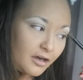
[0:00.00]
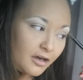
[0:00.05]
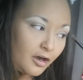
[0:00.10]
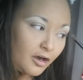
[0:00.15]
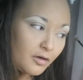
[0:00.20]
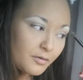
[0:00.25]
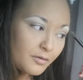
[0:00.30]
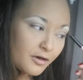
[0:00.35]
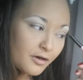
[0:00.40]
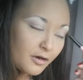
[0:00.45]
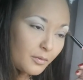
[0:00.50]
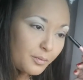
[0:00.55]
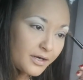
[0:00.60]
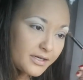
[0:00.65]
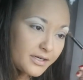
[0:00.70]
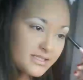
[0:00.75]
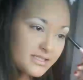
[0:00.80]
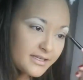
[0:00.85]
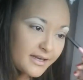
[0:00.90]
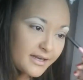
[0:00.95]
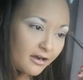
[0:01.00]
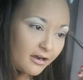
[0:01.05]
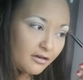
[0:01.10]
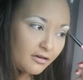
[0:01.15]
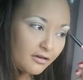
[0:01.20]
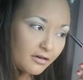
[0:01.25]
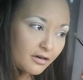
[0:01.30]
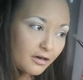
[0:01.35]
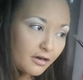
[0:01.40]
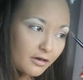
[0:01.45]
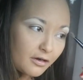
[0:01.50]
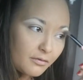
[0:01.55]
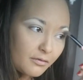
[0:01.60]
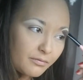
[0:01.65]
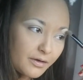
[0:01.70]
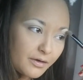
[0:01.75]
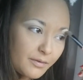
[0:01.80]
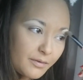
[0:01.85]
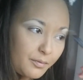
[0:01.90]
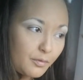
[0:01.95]
Homegirl printed out her
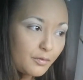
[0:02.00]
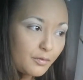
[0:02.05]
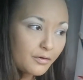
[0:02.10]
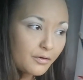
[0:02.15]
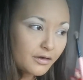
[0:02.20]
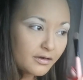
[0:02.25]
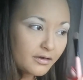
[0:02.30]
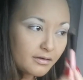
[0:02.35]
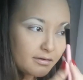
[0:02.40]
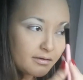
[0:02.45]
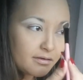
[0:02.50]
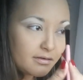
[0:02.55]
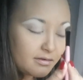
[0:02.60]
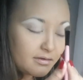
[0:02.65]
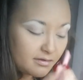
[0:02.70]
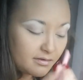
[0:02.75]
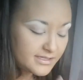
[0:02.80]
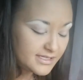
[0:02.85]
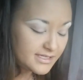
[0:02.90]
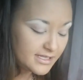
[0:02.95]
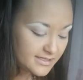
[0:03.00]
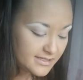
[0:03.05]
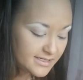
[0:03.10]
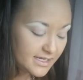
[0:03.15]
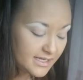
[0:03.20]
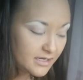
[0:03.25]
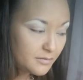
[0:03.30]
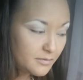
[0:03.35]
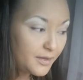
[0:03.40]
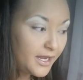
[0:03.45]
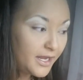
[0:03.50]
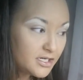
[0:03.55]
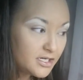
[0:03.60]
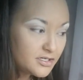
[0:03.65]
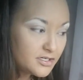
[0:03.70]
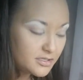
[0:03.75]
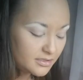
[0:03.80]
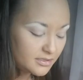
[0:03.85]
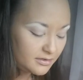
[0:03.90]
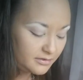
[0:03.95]
report It's the same
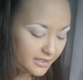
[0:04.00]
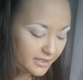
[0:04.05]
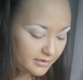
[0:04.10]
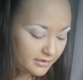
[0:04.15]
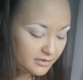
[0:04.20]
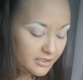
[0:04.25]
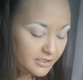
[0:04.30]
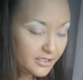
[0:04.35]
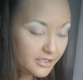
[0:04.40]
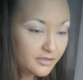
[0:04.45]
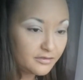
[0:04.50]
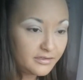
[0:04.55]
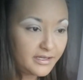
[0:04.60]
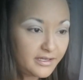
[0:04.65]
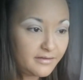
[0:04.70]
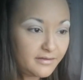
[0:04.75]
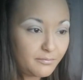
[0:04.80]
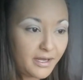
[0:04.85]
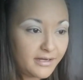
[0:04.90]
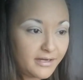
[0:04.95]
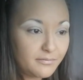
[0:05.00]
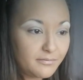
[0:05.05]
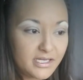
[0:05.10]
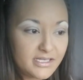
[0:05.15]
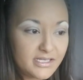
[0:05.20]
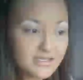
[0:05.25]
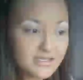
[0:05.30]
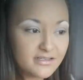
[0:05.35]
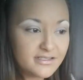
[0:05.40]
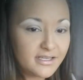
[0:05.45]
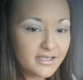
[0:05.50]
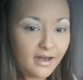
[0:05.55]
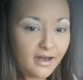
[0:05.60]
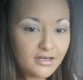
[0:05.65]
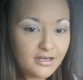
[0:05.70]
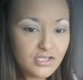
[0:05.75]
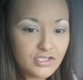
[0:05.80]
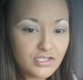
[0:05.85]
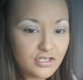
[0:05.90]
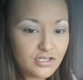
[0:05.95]
page, like literally. My son said
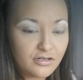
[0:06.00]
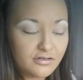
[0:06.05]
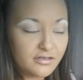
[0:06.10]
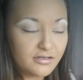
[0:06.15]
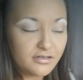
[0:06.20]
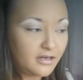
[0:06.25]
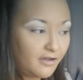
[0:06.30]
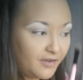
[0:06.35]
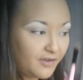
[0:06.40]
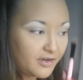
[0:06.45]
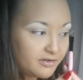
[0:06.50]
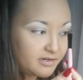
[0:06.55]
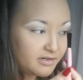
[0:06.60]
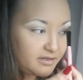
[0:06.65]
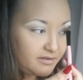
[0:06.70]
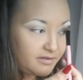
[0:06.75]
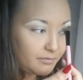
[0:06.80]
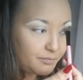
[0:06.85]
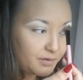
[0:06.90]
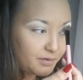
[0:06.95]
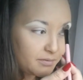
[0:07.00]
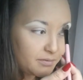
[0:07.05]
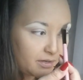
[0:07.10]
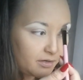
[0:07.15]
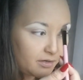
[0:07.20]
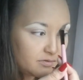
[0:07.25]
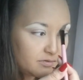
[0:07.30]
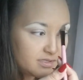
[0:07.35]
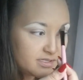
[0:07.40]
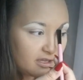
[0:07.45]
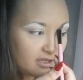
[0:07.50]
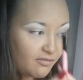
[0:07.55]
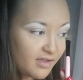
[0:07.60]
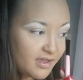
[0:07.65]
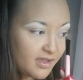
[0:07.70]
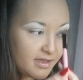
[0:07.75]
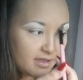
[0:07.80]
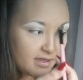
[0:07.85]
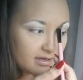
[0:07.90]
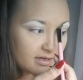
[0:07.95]
I just turned it off. I couldn't even print my own stuff
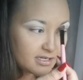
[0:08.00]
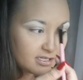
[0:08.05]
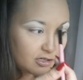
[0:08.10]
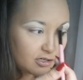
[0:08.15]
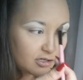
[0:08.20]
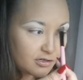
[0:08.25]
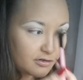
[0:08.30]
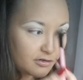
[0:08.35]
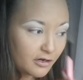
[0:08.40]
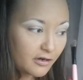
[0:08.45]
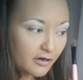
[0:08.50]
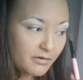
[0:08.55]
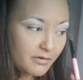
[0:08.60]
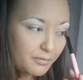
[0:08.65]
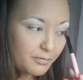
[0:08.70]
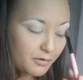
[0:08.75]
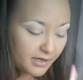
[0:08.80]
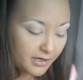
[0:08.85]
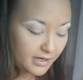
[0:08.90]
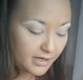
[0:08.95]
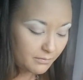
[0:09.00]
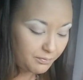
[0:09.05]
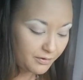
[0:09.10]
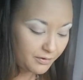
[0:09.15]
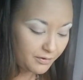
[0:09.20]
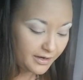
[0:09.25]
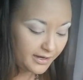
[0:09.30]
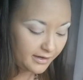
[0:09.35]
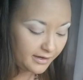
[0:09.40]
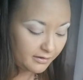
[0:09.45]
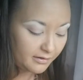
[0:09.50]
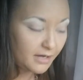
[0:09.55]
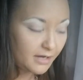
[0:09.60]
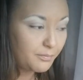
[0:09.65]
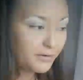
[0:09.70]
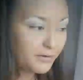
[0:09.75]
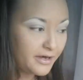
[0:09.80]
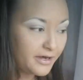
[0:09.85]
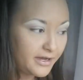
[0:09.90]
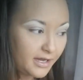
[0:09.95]
because her report kept printing and
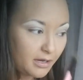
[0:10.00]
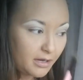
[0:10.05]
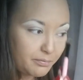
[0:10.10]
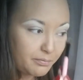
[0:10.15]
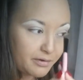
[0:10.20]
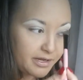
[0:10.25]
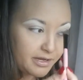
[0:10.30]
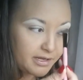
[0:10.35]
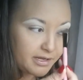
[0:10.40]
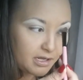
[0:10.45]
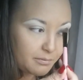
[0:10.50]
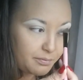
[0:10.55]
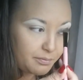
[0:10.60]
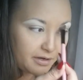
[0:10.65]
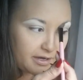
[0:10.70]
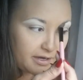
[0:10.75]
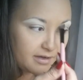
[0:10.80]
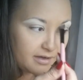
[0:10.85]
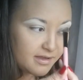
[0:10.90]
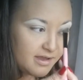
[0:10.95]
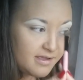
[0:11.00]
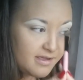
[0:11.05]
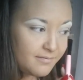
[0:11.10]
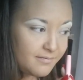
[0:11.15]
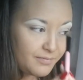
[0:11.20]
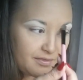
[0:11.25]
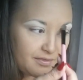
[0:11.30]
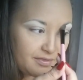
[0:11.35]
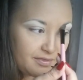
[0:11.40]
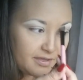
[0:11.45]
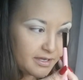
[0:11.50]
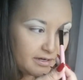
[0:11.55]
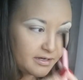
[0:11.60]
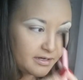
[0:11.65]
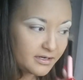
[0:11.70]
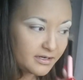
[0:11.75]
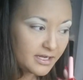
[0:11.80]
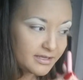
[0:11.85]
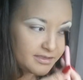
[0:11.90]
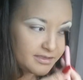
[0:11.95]
kept printing. And
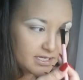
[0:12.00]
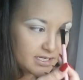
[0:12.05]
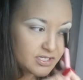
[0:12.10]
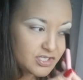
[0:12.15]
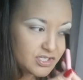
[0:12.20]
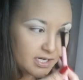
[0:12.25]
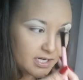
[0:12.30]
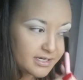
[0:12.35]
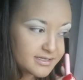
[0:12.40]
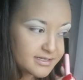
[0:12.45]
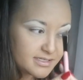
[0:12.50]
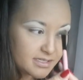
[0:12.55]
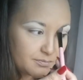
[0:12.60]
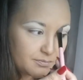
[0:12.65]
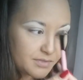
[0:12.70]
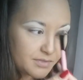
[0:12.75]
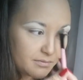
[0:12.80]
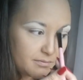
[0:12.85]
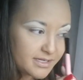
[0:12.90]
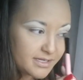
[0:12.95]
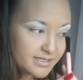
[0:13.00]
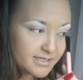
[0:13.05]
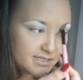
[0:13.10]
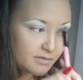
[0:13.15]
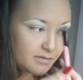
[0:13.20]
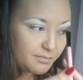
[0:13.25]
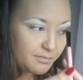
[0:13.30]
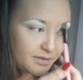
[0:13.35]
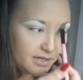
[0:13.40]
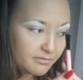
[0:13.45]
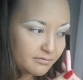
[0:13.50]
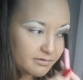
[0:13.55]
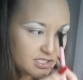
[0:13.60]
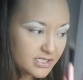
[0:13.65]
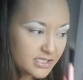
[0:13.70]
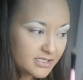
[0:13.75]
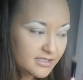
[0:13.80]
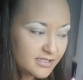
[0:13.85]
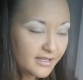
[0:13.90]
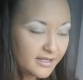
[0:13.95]
then she got something messed up in it when
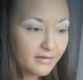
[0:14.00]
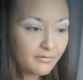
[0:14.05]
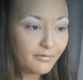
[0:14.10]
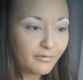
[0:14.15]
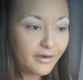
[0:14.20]
she did it.